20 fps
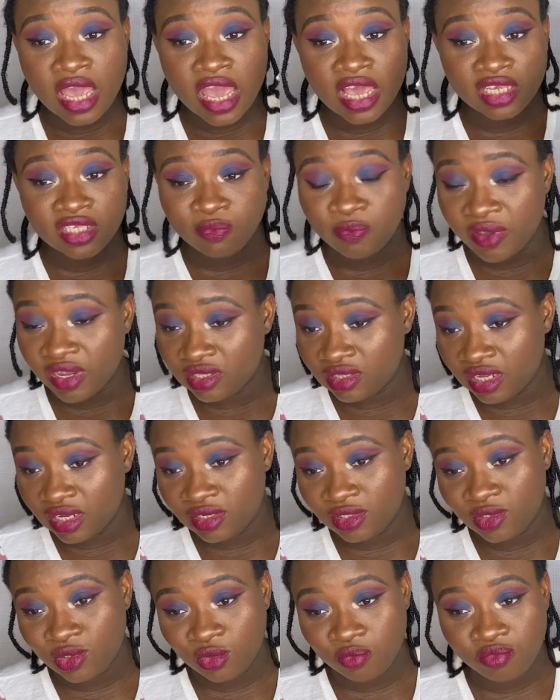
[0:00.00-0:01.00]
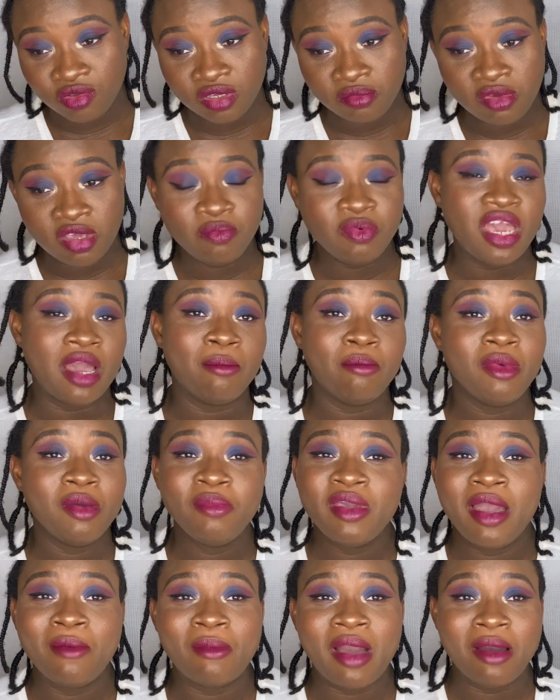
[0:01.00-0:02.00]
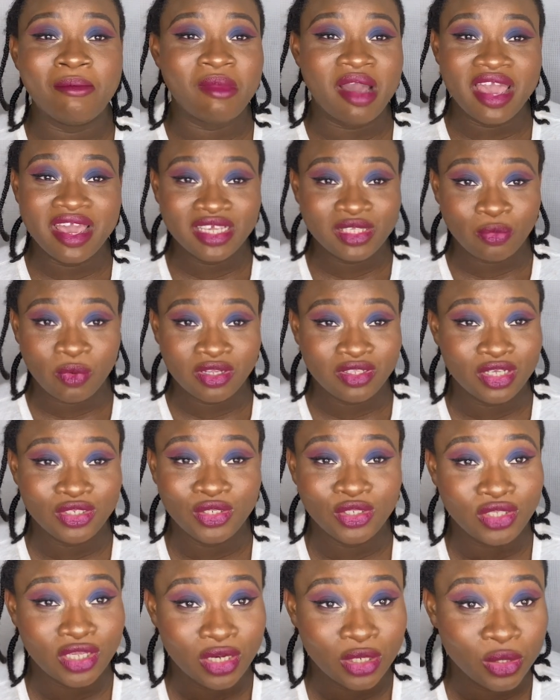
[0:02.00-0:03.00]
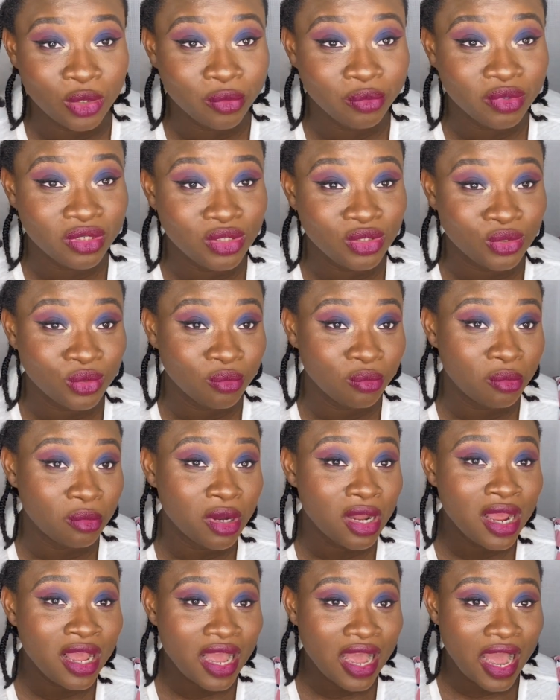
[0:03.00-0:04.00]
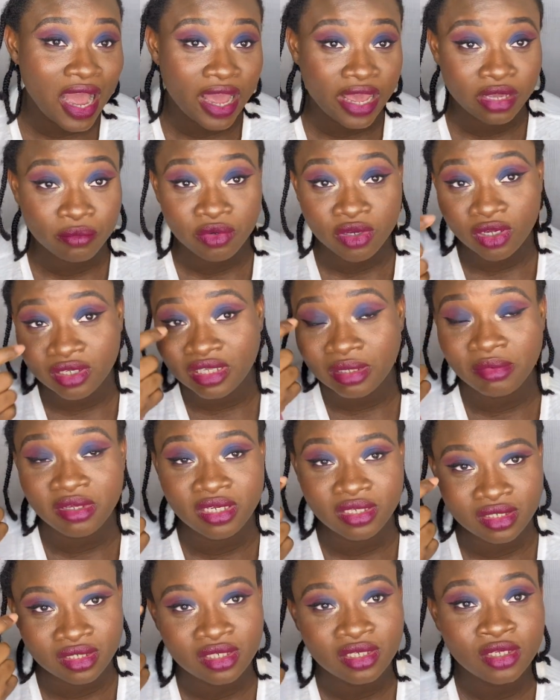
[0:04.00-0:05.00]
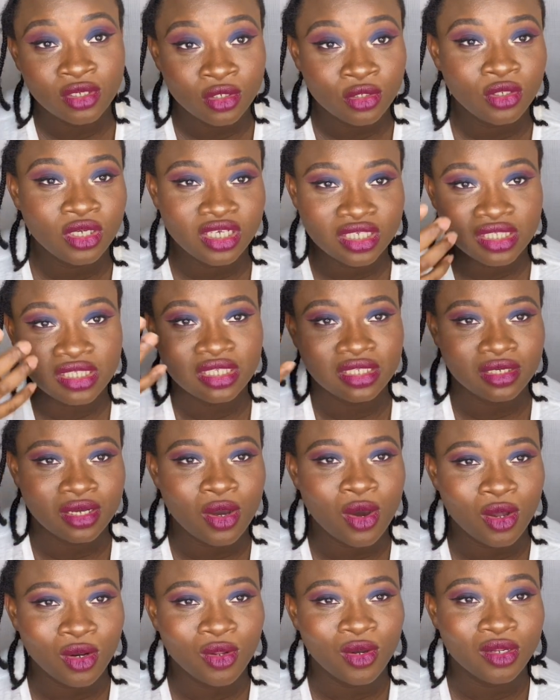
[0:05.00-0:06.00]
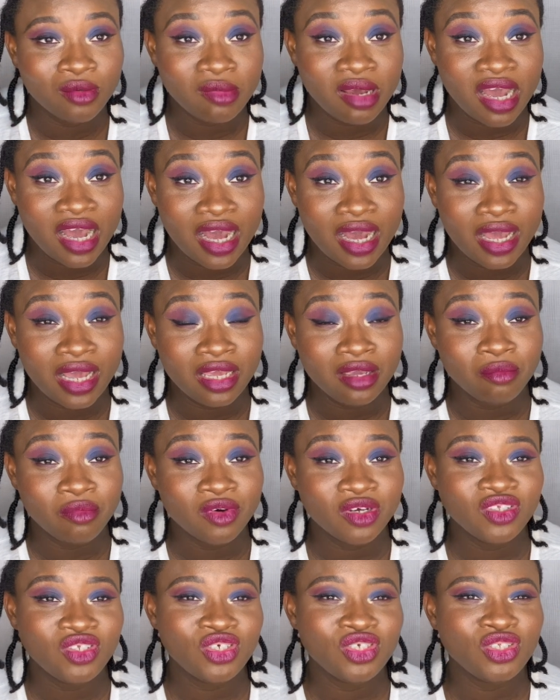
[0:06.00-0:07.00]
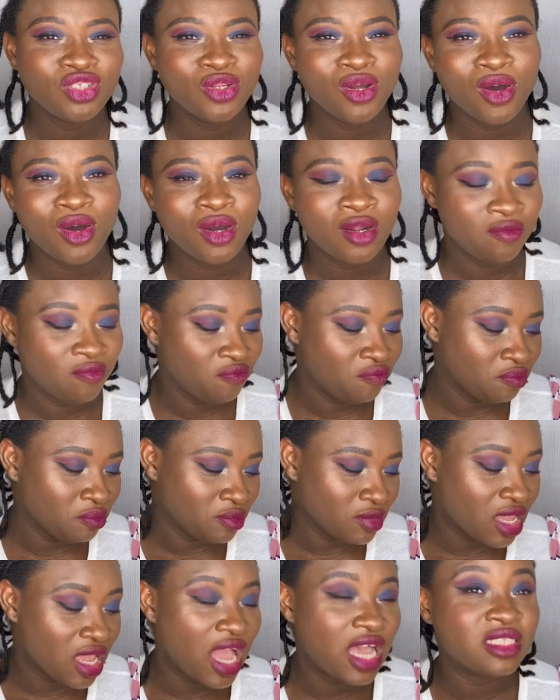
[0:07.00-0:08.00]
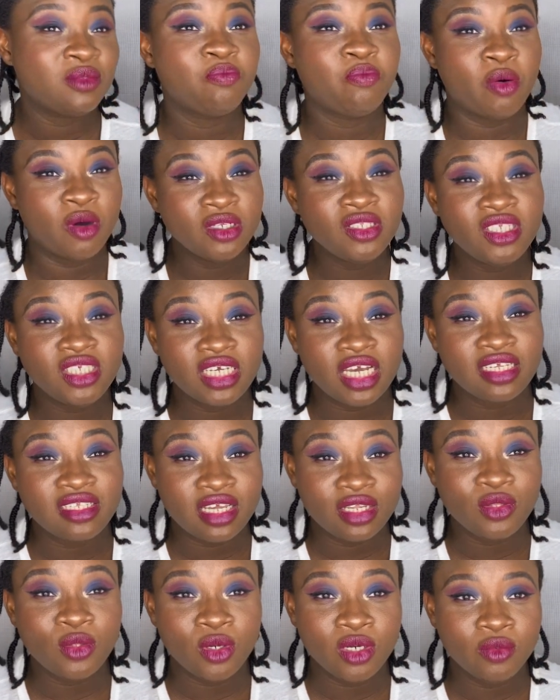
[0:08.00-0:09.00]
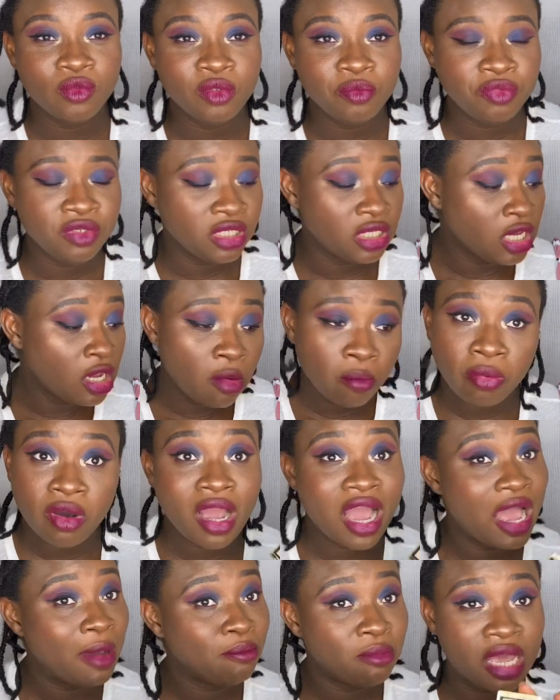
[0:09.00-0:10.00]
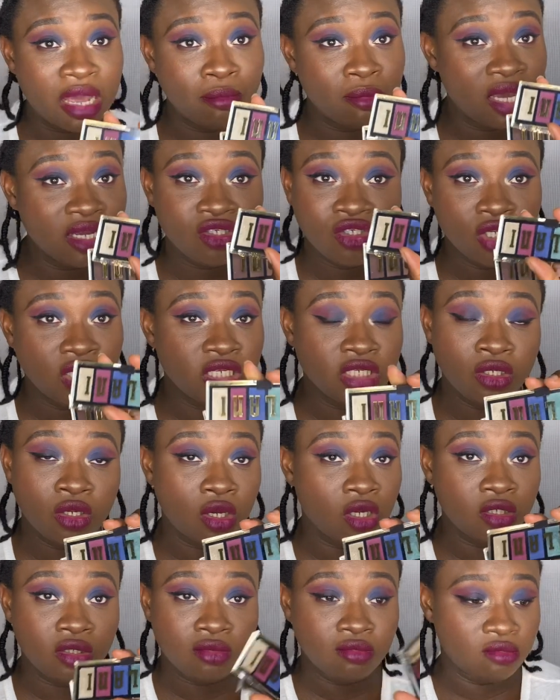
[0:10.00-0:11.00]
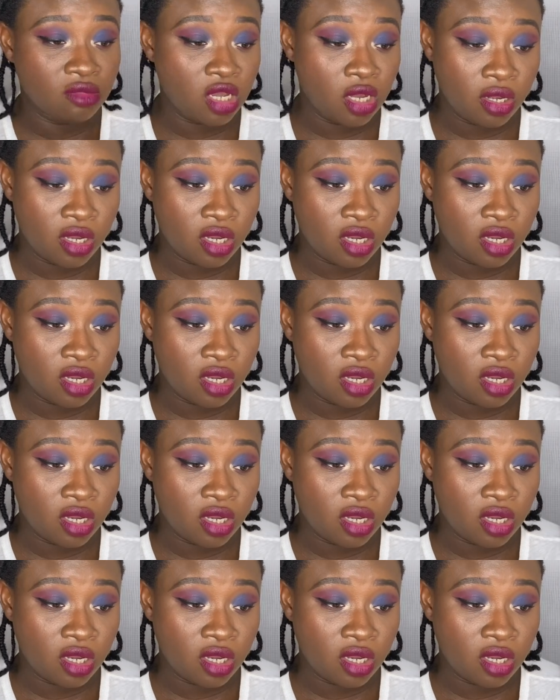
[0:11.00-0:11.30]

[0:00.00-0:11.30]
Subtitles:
expected it to be. Maybe my expectations are a little bit too high, because I mean, you can see the color on my eye, but it's just not as punchy as I thought it would be. But I'm actually not